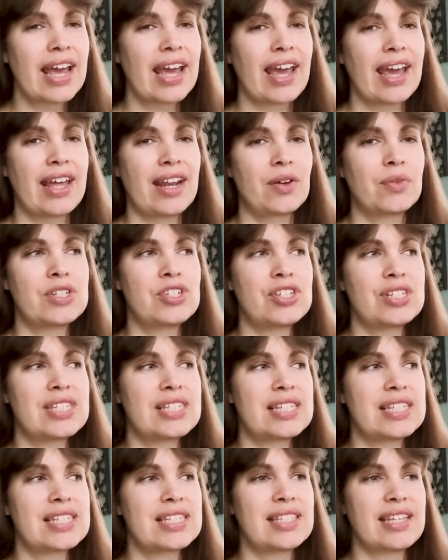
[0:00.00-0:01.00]
And it was just
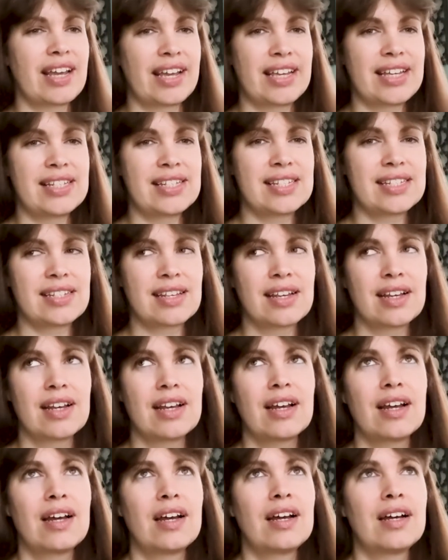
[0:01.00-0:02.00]
this nice
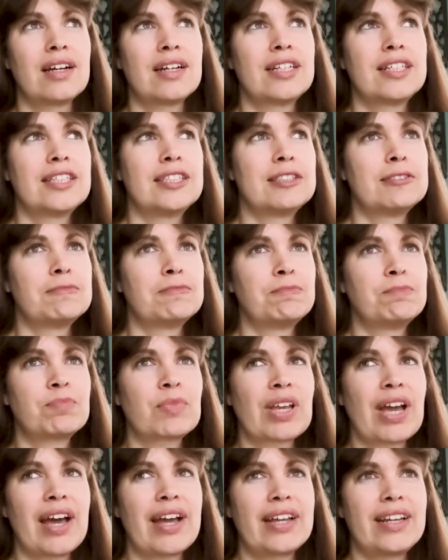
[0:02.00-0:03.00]

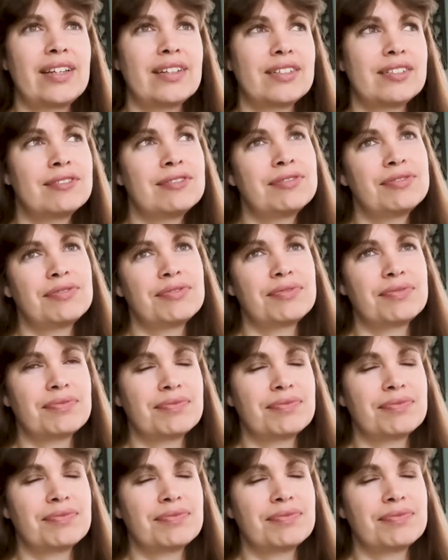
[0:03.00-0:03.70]
kind of